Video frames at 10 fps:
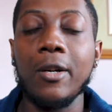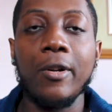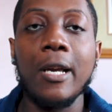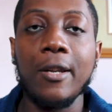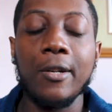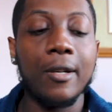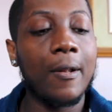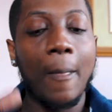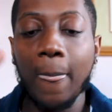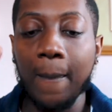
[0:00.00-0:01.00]
creator,
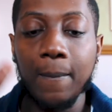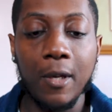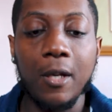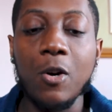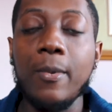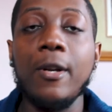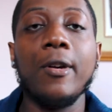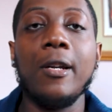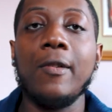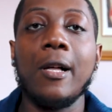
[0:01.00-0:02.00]
the Adobe
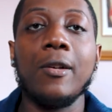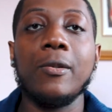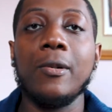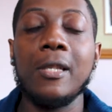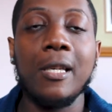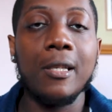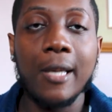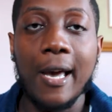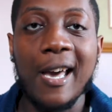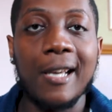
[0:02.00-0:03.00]
Creative Cloud source is
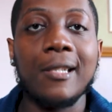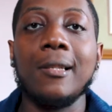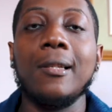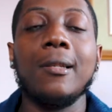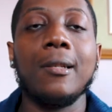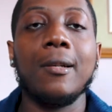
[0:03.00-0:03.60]
excellent.